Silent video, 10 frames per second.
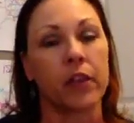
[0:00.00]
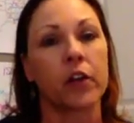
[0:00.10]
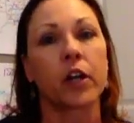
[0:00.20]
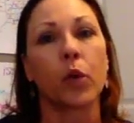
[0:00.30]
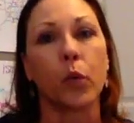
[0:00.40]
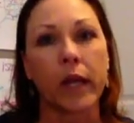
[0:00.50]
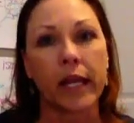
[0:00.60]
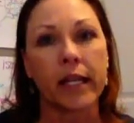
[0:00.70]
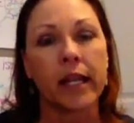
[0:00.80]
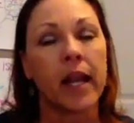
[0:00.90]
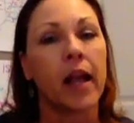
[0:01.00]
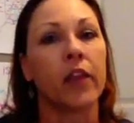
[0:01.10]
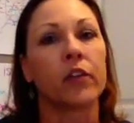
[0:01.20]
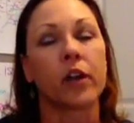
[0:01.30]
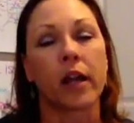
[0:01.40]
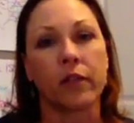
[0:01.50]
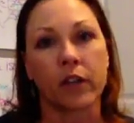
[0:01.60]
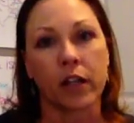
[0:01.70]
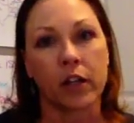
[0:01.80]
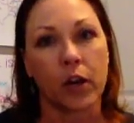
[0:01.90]
They're going to win it, and they're not even
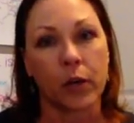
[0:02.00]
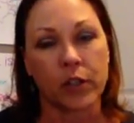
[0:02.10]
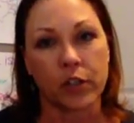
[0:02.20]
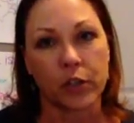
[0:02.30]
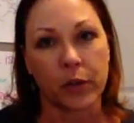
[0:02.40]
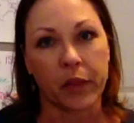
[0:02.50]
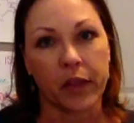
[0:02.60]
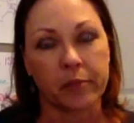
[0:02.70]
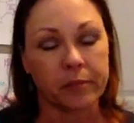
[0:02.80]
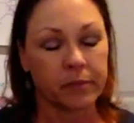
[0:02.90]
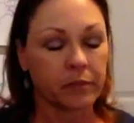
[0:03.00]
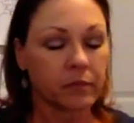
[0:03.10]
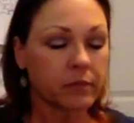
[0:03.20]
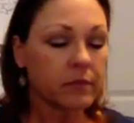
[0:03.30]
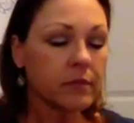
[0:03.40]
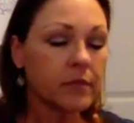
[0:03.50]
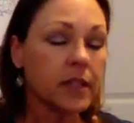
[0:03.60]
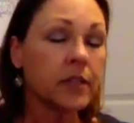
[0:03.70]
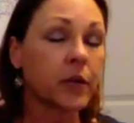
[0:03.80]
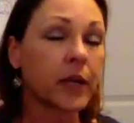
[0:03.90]
going to know what to do with it.
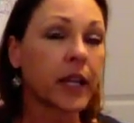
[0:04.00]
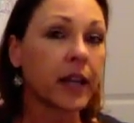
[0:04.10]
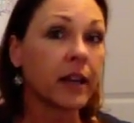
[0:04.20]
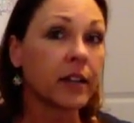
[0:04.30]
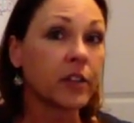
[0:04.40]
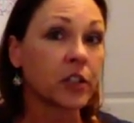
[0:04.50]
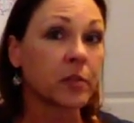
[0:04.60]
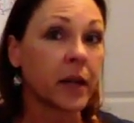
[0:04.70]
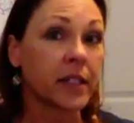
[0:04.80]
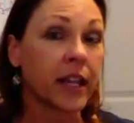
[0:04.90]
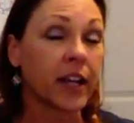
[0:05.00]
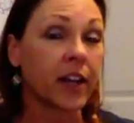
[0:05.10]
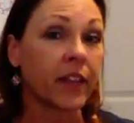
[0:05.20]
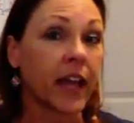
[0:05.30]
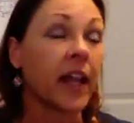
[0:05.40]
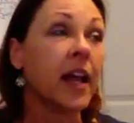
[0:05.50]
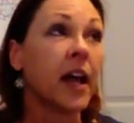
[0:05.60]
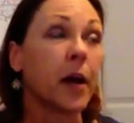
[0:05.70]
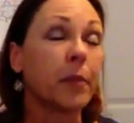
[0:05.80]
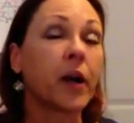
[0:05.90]
So again, just my take on that.
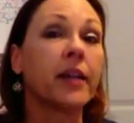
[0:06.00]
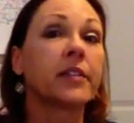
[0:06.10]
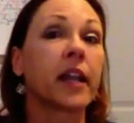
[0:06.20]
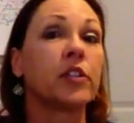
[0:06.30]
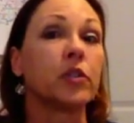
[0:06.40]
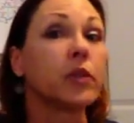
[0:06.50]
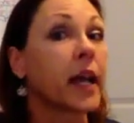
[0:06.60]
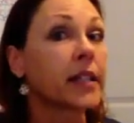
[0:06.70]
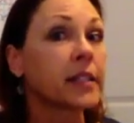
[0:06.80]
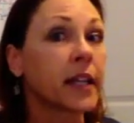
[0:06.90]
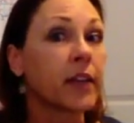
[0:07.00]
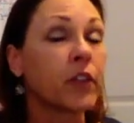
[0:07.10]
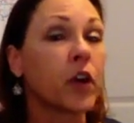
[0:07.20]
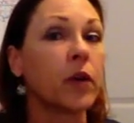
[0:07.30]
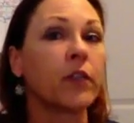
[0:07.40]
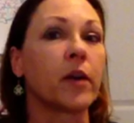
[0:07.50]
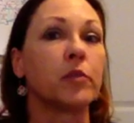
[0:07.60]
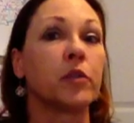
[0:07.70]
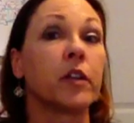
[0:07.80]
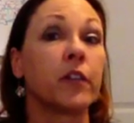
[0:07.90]
A prize that I do like to give, though, if I'm
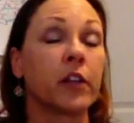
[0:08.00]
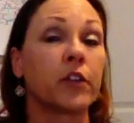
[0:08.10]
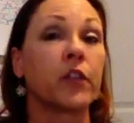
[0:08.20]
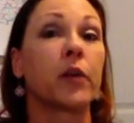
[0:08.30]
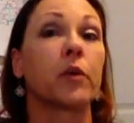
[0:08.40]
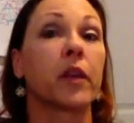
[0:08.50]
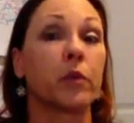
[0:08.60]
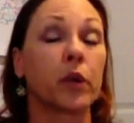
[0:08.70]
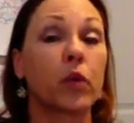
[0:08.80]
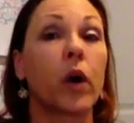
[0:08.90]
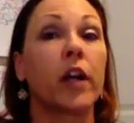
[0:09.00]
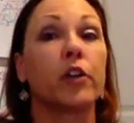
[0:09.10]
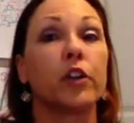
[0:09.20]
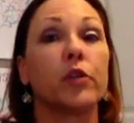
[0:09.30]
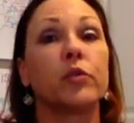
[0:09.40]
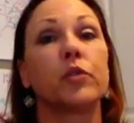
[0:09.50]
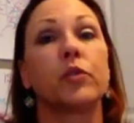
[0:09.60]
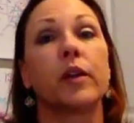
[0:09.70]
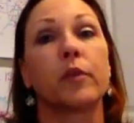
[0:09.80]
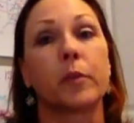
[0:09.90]
doing a vendor event where they require you to
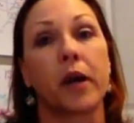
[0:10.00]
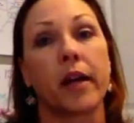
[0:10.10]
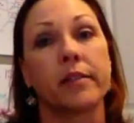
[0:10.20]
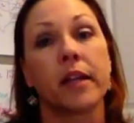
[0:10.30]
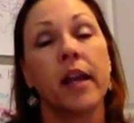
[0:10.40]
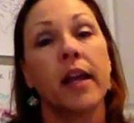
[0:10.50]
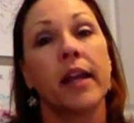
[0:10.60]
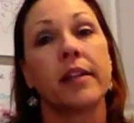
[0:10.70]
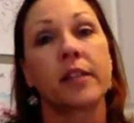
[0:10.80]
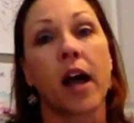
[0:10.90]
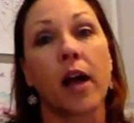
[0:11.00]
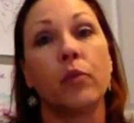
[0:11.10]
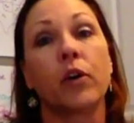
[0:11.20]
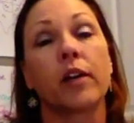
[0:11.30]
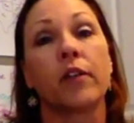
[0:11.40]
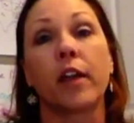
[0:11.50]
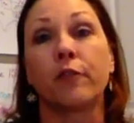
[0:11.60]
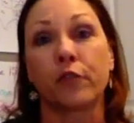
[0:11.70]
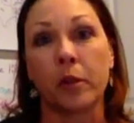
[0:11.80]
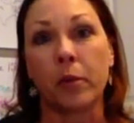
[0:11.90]
give a prize, is I will give a
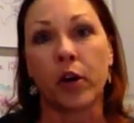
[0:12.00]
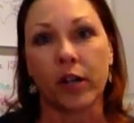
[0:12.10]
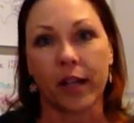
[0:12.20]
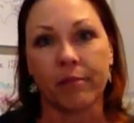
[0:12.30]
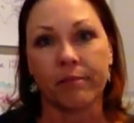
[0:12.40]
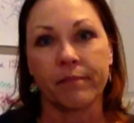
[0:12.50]
free party.